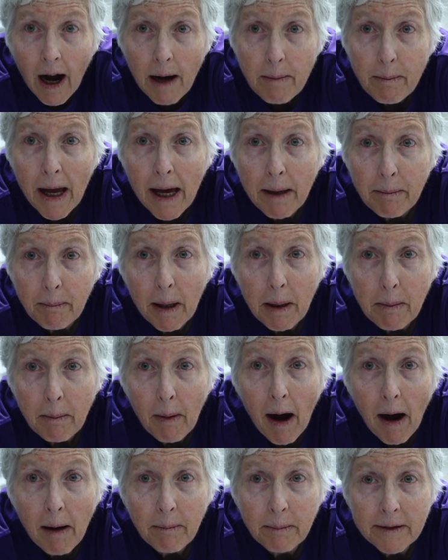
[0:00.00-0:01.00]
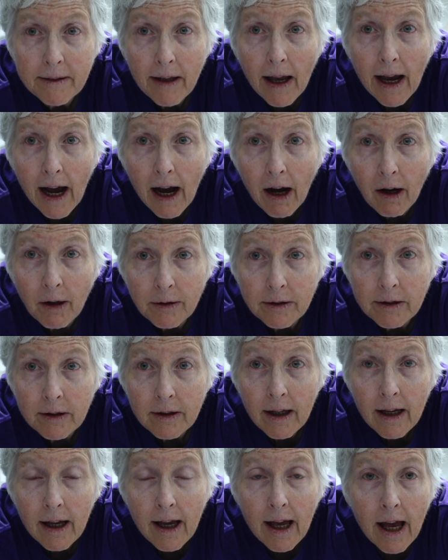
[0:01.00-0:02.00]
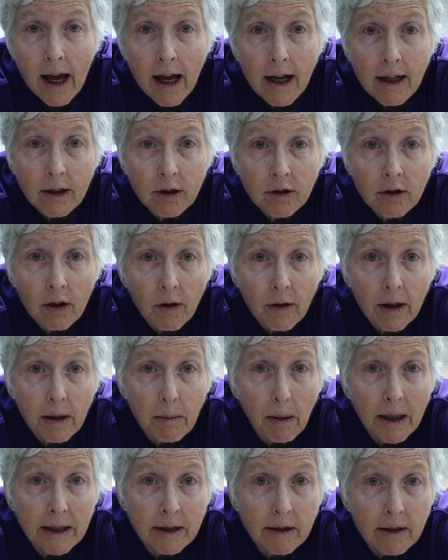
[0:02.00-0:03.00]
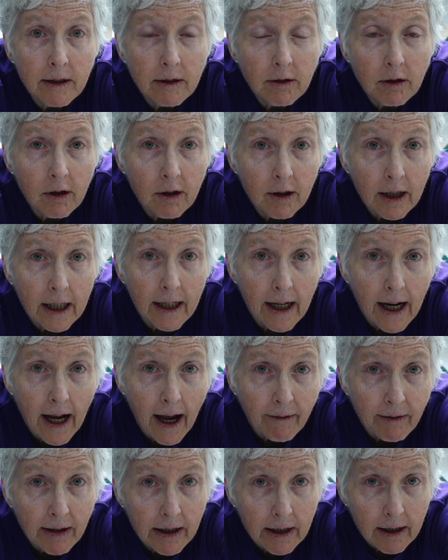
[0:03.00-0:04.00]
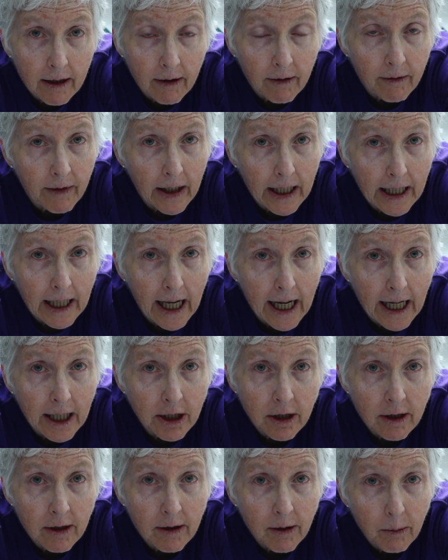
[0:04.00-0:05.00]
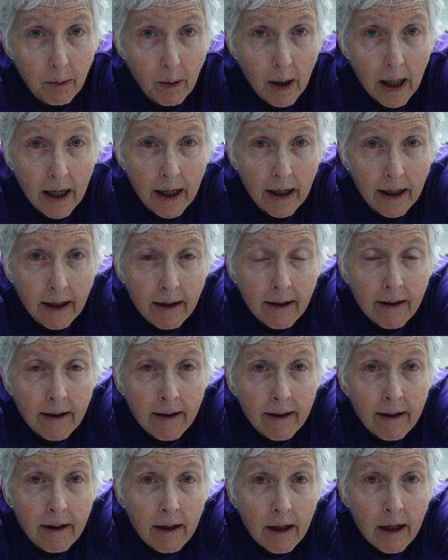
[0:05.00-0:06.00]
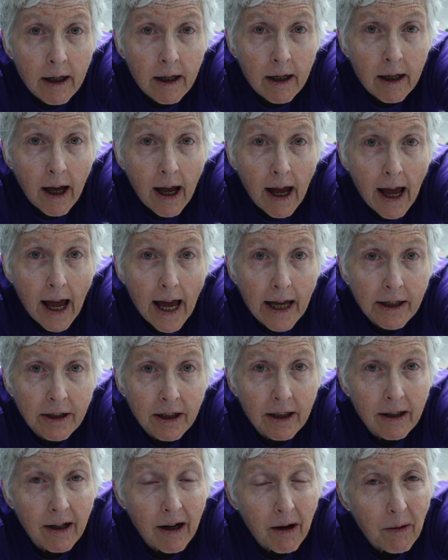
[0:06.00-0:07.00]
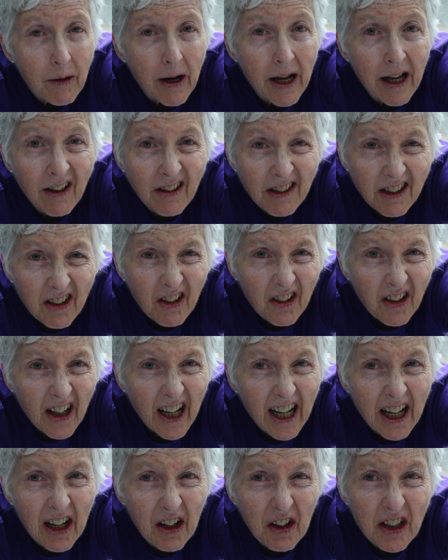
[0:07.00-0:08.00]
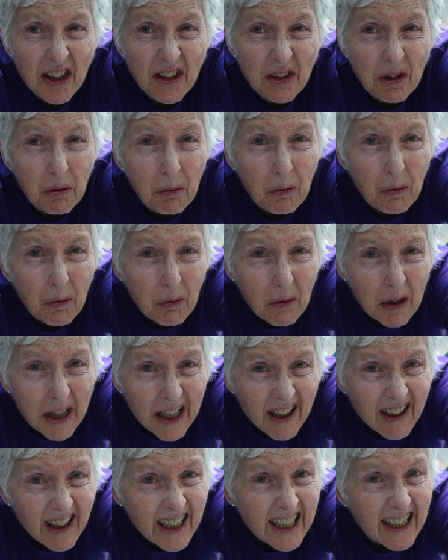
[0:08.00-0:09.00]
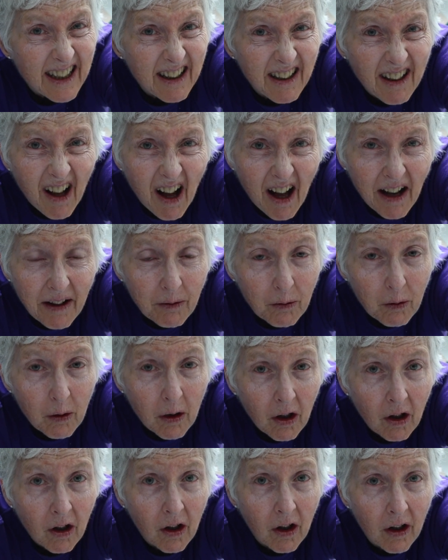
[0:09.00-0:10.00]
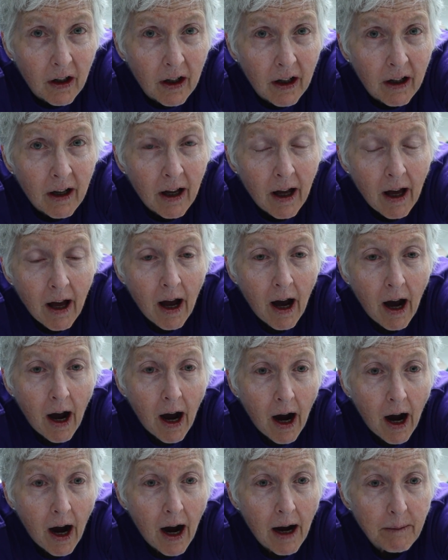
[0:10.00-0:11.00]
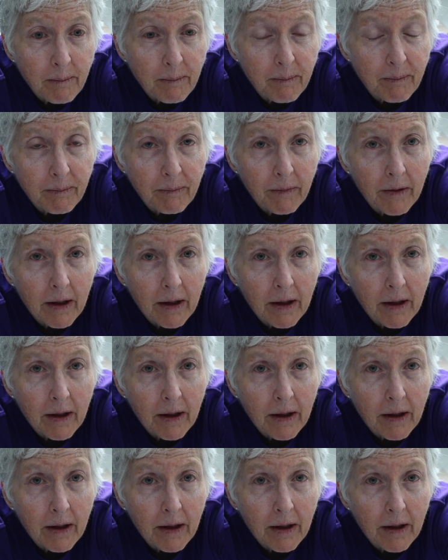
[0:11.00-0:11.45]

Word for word: I'm at my mom's house so that my sister can have a little vacation away. And you know, elder care is really a lot of work. I'm